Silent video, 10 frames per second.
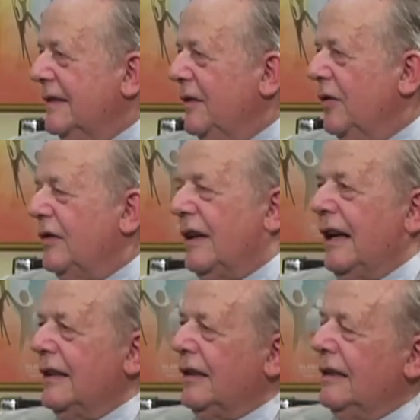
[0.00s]
You know, the
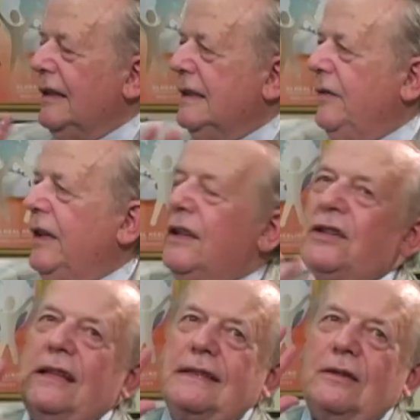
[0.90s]
Cusson
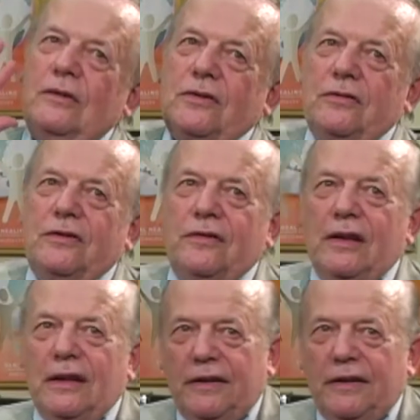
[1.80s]
classification has all sorts of